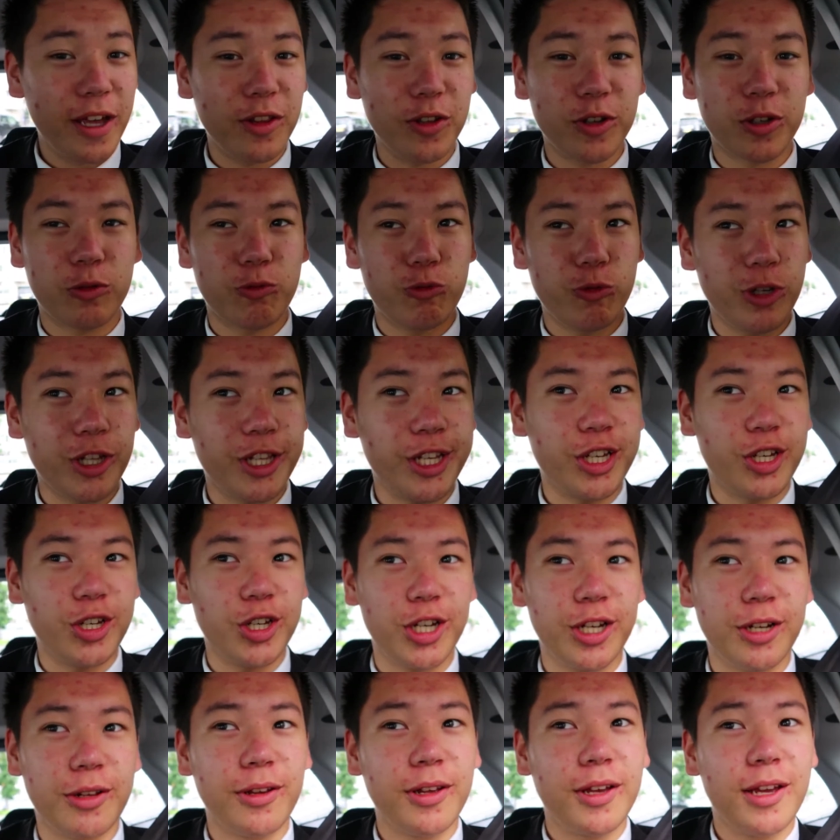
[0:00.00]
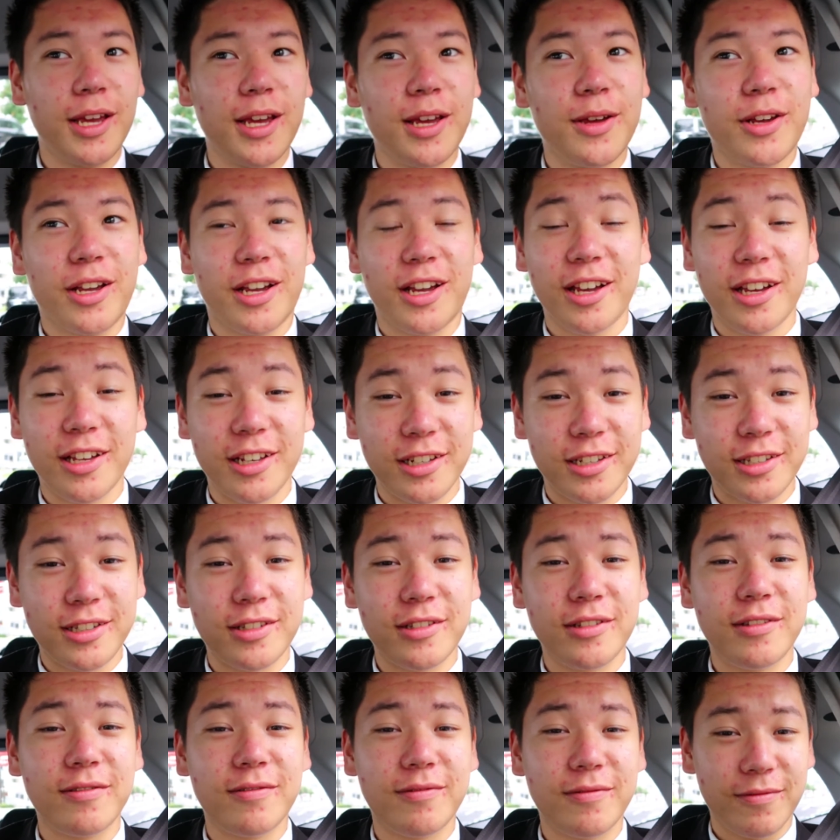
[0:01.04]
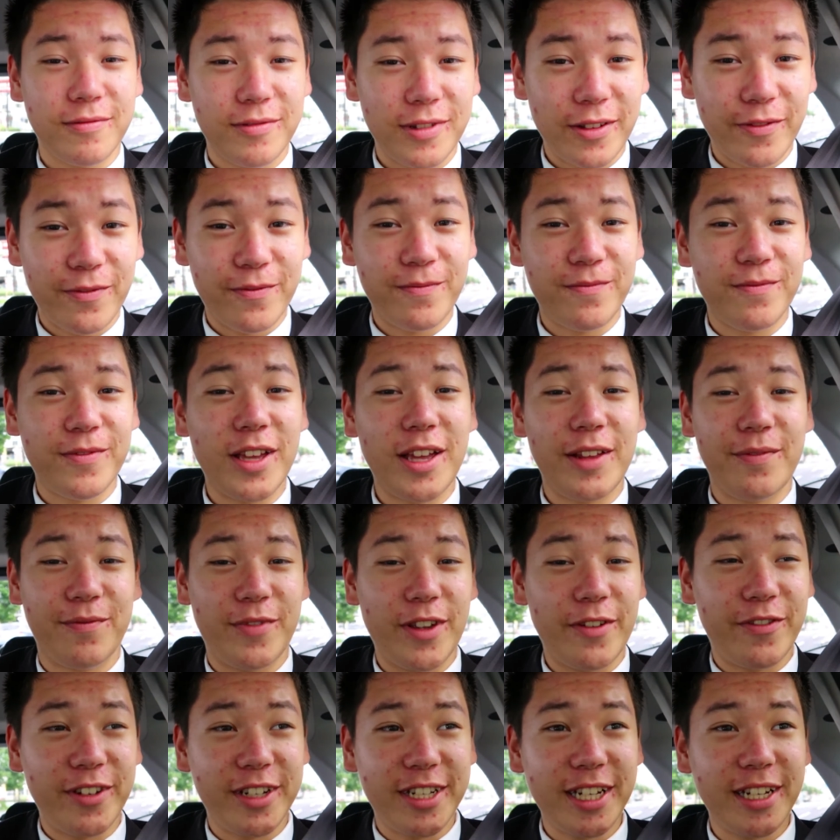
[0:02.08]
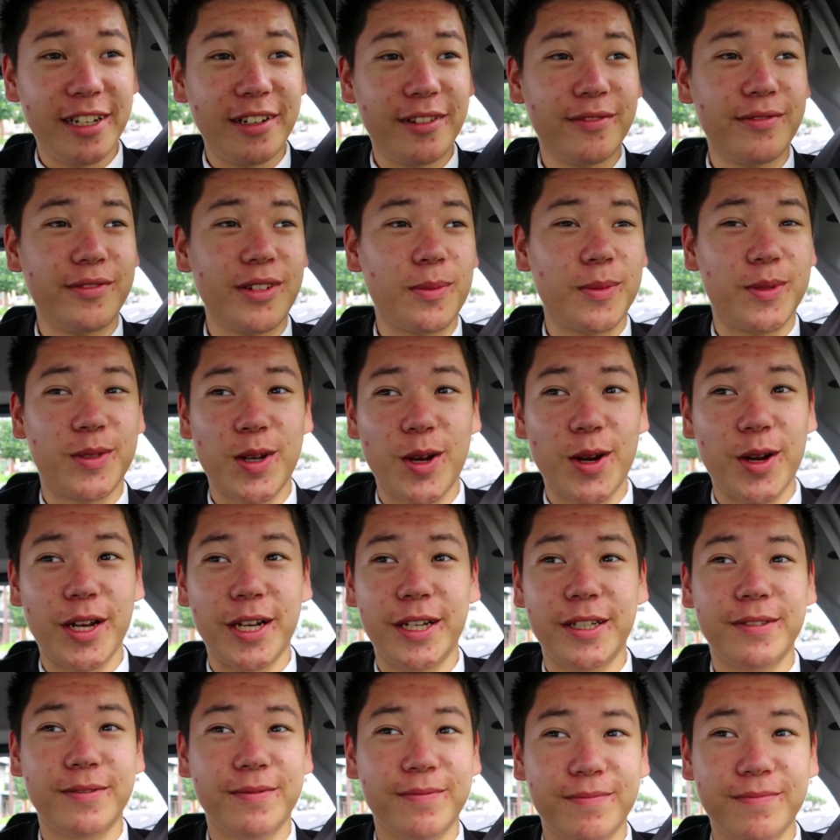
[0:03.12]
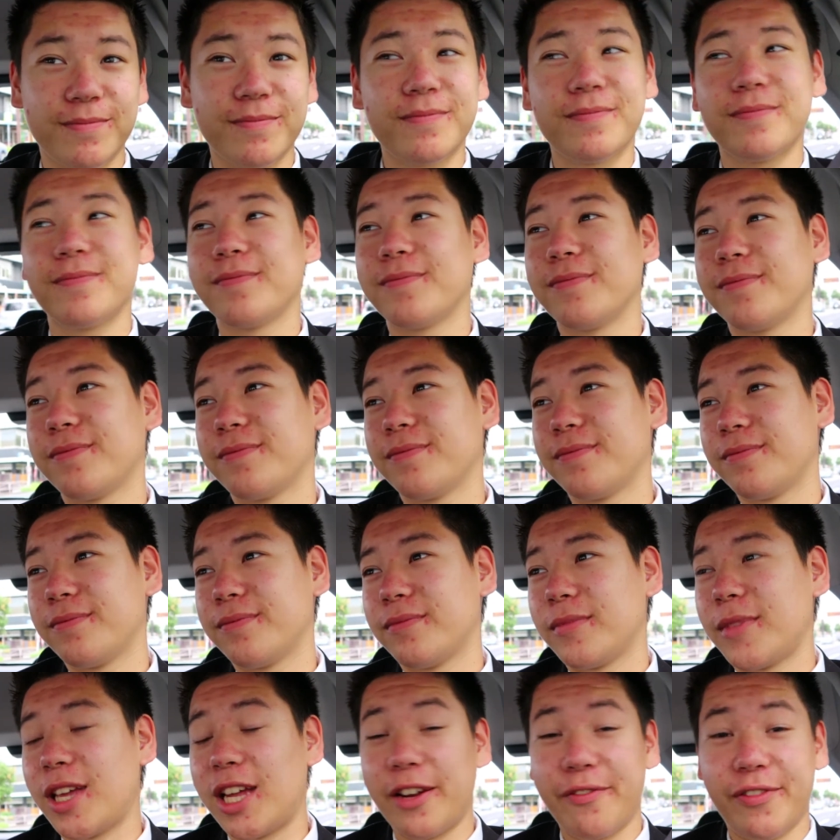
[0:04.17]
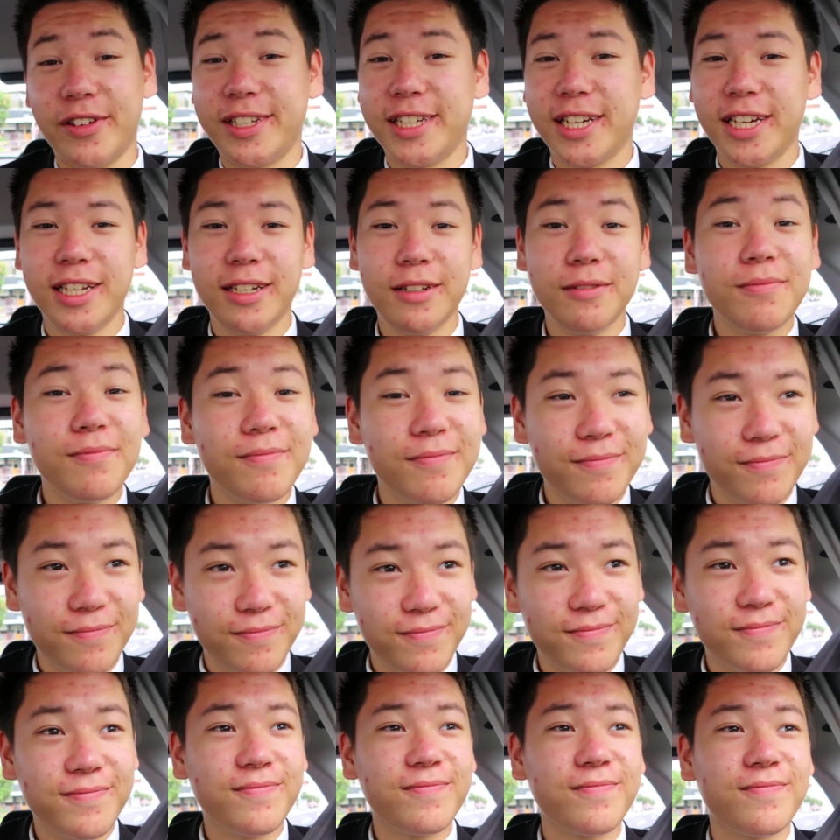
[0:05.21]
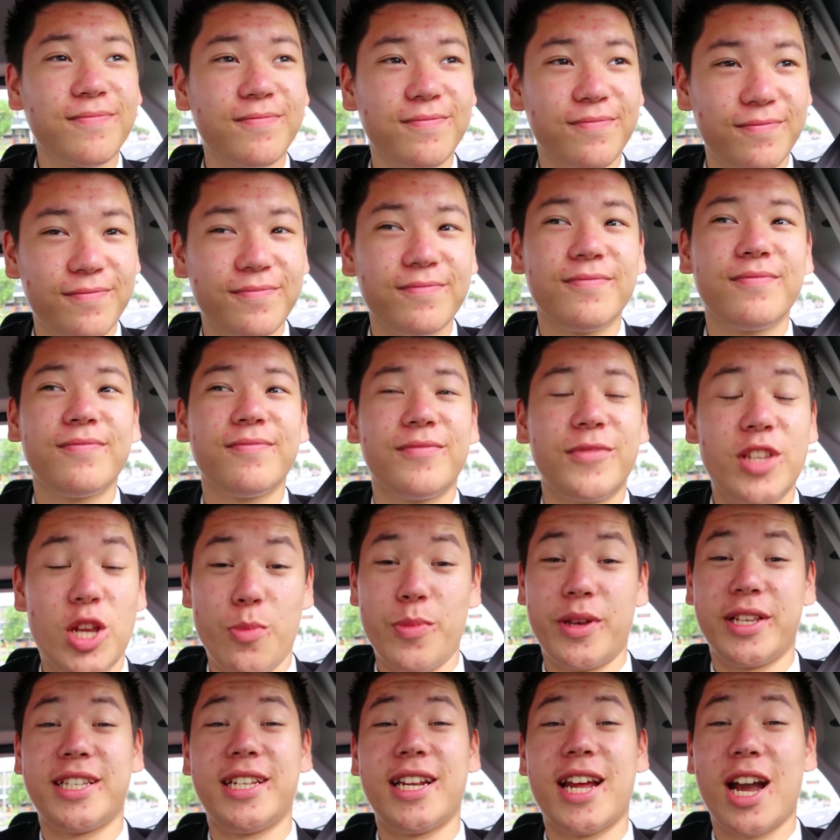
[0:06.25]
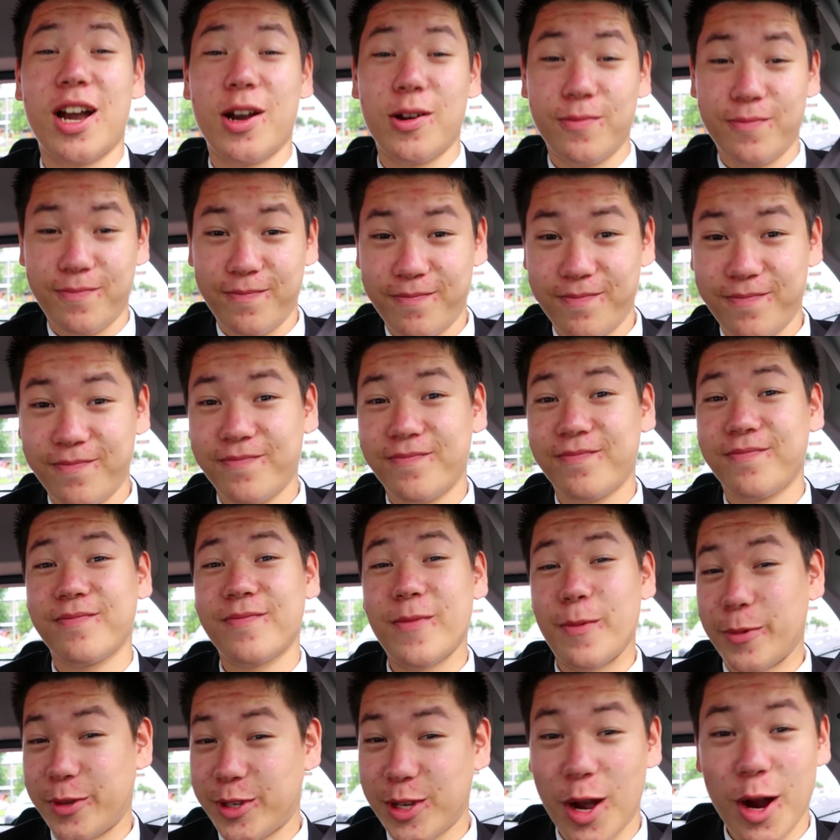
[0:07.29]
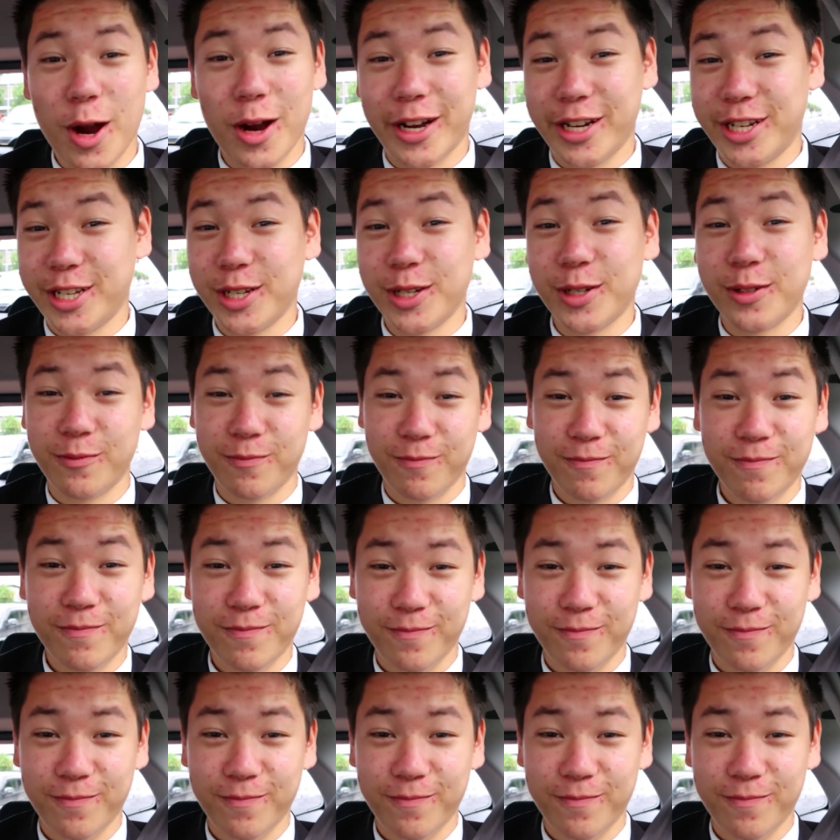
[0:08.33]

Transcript: that looked really good, because if, if it didn't, I'm sorry. And if it did, you're missing out. I'm sorry too.